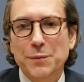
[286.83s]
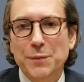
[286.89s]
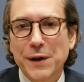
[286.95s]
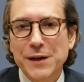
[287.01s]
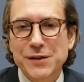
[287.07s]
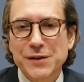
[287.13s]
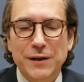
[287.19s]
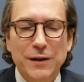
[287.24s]

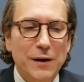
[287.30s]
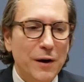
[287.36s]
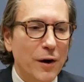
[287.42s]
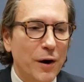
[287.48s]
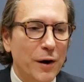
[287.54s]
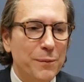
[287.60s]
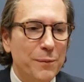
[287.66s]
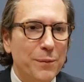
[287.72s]
patient
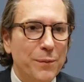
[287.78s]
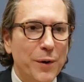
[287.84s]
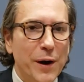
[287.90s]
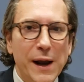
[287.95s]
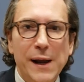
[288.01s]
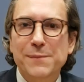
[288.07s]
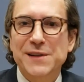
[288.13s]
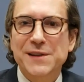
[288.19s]
are
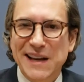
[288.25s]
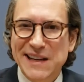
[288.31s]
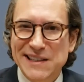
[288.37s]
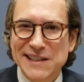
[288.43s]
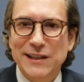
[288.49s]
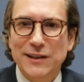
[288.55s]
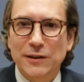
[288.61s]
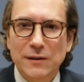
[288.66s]
perhaps
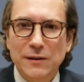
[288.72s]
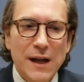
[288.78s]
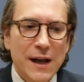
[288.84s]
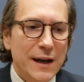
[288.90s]
ideal.